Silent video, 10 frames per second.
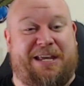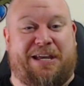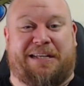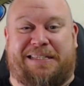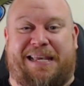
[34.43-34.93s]
You
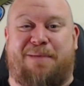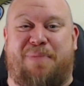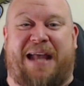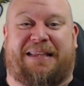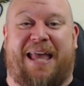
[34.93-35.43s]
can see it
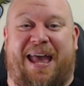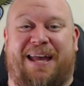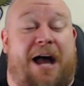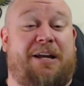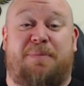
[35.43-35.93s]
back
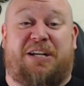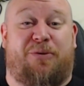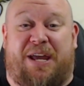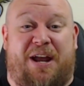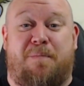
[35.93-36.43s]
there. I'm going to be
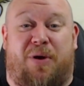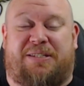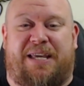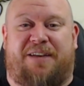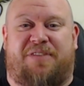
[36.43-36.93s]
doing an
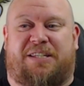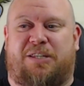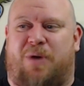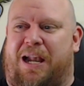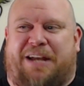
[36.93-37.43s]
unboxing of this as well.